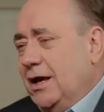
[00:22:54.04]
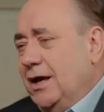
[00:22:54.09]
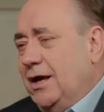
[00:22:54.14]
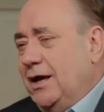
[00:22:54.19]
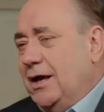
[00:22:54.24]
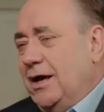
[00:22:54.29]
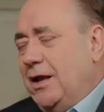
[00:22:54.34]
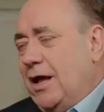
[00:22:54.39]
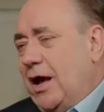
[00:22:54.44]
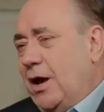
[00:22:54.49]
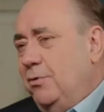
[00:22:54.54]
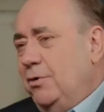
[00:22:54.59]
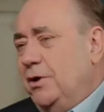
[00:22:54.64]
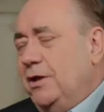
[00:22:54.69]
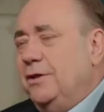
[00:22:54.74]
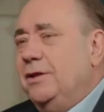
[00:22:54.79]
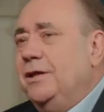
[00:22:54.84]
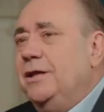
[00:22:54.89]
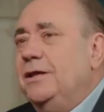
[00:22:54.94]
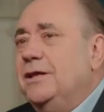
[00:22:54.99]
And how are
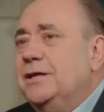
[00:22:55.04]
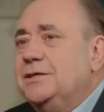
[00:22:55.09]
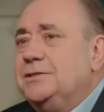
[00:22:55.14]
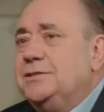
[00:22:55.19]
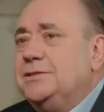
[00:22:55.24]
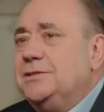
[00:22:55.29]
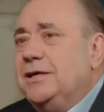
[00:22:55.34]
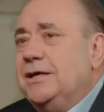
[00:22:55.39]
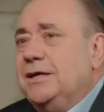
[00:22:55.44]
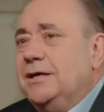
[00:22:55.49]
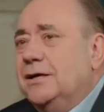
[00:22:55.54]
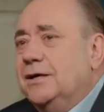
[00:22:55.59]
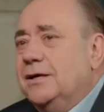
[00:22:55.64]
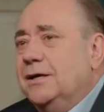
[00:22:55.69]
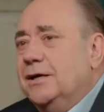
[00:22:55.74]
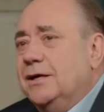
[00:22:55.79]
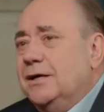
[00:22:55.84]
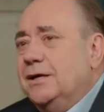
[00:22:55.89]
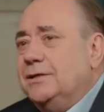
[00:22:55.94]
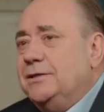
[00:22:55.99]
this
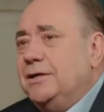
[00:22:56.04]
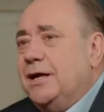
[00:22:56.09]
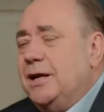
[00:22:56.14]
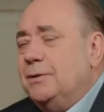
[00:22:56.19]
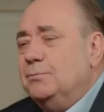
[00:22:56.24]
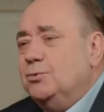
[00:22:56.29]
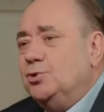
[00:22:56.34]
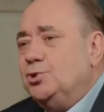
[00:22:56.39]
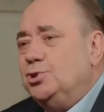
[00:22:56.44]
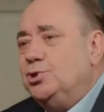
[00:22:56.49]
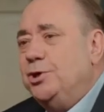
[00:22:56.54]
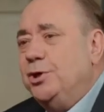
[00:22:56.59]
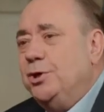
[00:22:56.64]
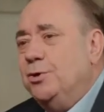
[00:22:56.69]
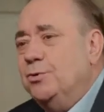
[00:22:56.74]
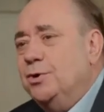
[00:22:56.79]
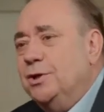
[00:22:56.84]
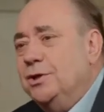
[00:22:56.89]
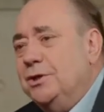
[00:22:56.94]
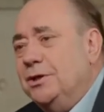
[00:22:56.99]
terrible
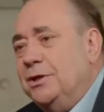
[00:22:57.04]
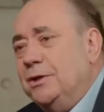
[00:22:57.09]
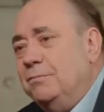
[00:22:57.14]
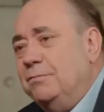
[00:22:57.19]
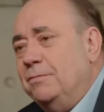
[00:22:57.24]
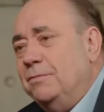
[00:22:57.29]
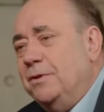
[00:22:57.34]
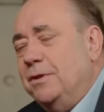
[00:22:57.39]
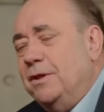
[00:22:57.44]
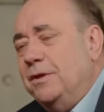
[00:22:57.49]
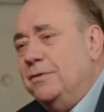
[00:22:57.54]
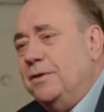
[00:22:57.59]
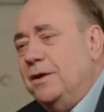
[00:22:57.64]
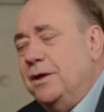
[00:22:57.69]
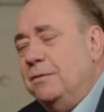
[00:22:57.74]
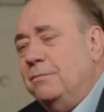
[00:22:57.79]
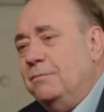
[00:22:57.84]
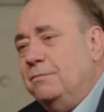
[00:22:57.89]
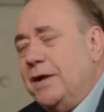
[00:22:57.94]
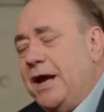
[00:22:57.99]
trio at the
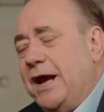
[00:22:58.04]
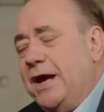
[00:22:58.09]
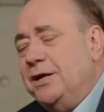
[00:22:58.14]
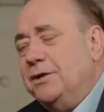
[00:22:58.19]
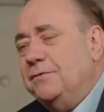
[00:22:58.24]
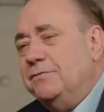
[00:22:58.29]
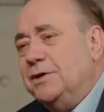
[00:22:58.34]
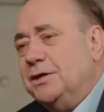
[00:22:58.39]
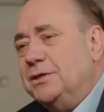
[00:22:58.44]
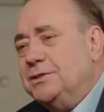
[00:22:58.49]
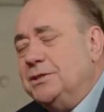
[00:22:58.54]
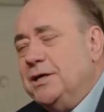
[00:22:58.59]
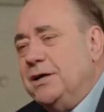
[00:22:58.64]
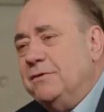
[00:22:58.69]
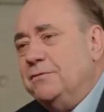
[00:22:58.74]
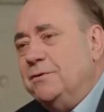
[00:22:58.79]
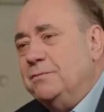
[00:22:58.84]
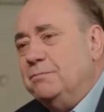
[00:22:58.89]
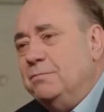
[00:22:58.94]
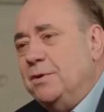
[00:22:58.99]
head of the
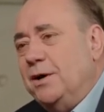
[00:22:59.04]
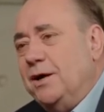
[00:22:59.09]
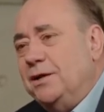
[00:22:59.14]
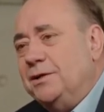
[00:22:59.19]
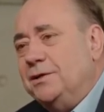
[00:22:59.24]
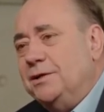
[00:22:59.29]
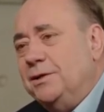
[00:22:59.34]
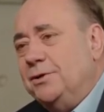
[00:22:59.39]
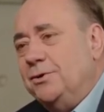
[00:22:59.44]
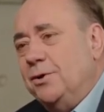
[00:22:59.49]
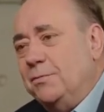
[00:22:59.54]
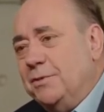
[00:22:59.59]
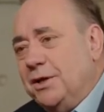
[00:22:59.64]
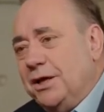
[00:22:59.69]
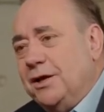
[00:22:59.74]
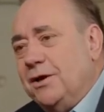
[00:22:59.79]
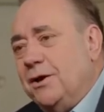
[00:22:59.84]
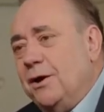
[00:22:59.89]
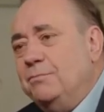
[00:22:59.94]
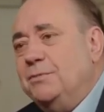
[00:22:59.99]
Conservative Party,
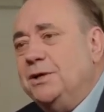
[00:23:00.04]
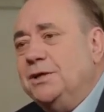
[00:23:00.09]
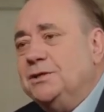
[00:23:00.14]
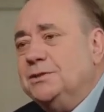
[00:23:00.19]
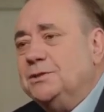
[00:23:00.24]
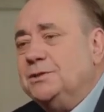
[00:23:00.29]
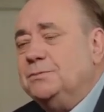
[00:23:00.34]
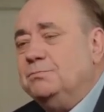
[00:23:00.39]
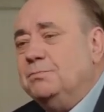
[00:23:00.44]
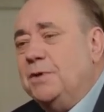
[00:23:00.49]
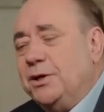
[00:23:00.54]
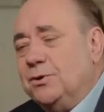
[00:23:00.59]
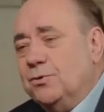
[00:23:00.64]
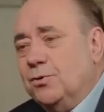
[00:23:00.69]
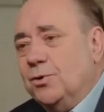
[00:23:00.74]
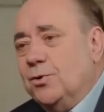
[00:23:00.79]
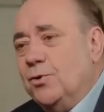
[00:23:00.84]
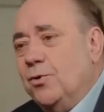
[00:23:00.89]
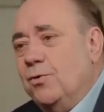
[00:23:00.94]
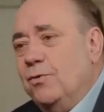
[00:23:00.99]
Dominic Cummings, Michael
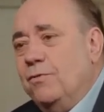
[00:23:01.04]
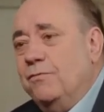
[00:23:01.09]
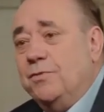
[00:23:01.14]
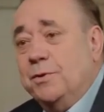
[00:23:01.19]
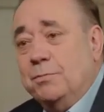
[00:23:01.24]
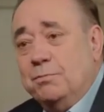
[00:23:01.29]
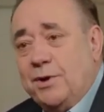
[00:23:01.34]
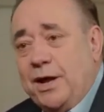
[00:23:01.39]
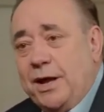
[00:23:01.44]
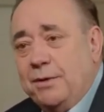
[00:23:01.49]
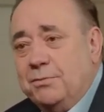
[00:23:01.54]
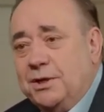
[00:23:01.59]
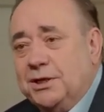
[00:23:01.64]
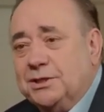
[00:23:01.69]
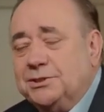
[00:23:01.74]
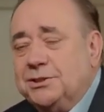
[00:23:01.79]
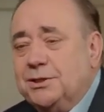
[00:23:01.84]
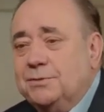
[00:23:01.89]
Gove, the Prime Minister